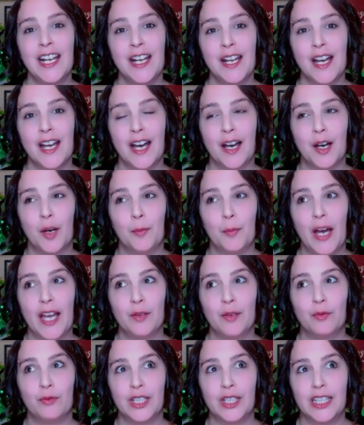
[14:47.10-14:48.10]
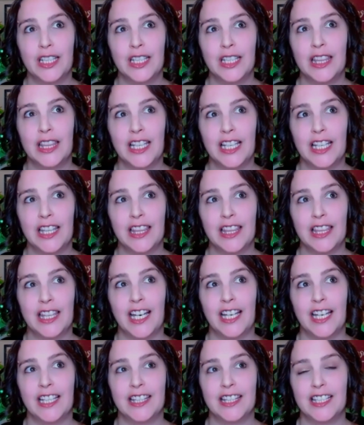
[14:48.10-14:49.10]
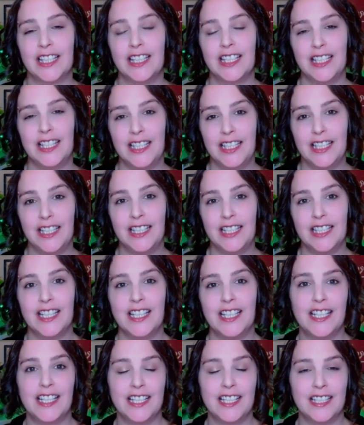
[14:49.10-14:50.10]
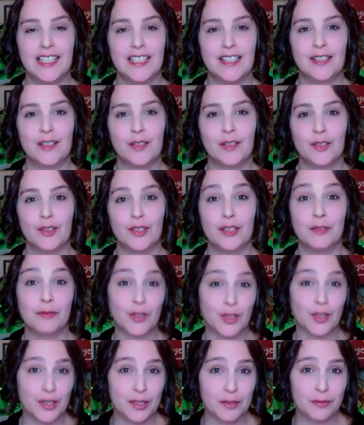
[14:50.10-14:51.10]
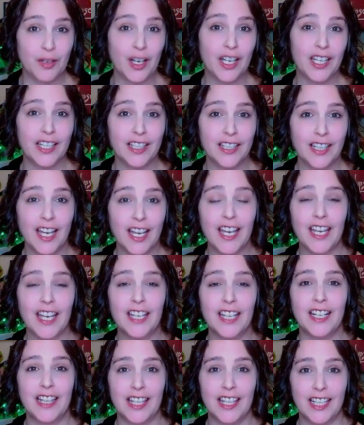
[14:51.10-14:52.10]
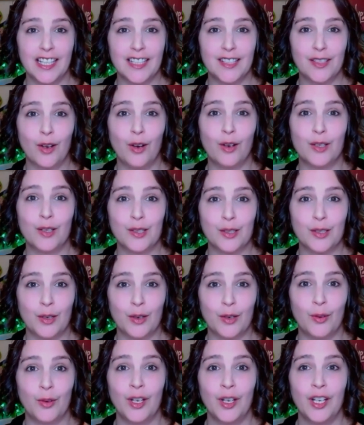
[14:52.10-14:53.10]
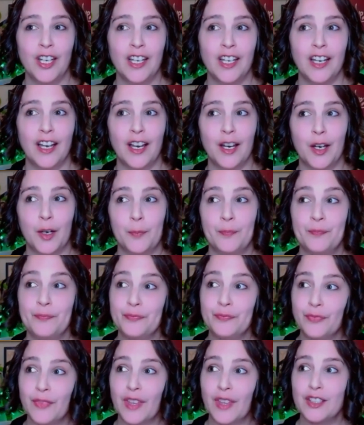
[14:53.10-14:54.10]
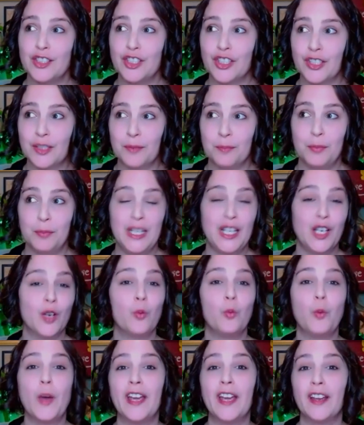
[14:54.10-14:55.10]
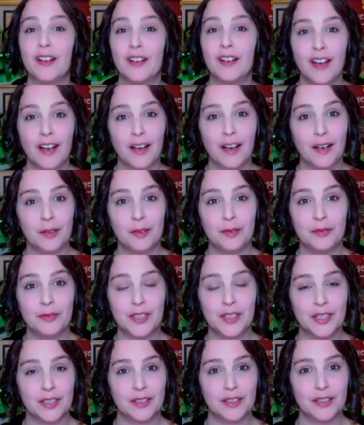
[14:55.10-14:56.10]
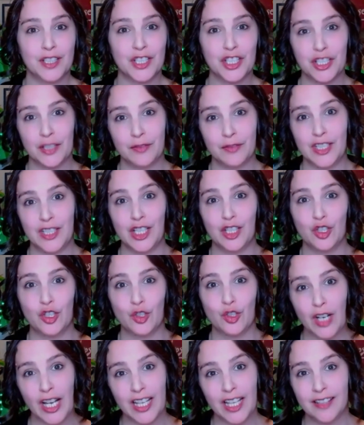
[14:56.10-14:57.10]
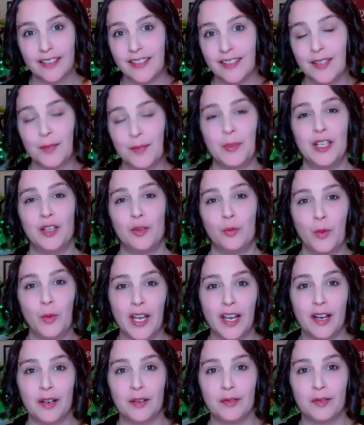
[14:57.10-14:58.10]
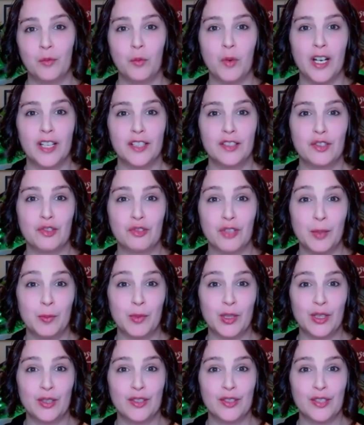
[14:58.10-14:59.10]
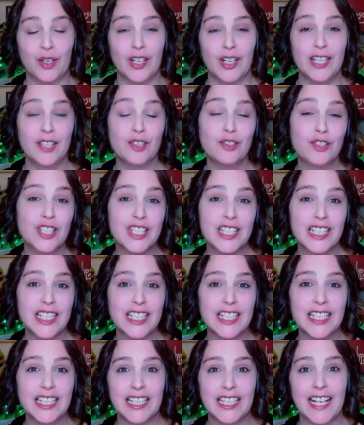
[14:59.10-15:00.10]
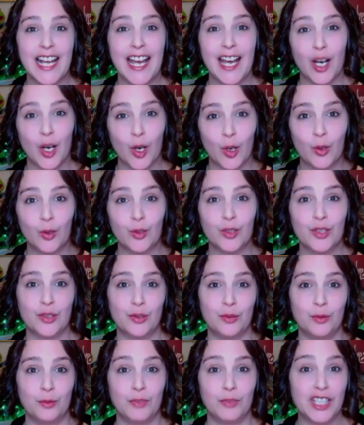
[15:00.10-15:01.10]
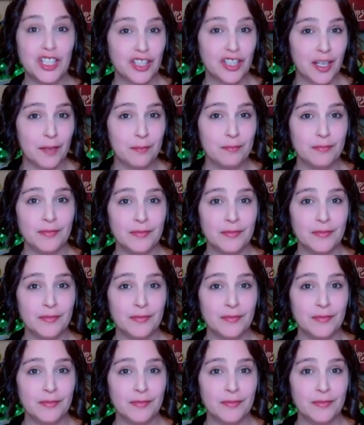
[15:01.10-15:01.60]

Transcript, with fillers: Um, I really think that the key is diversifying. And I think it's also um, just being aware of the, the shifting trends, being aware of what streamers are interested in and how to reach them.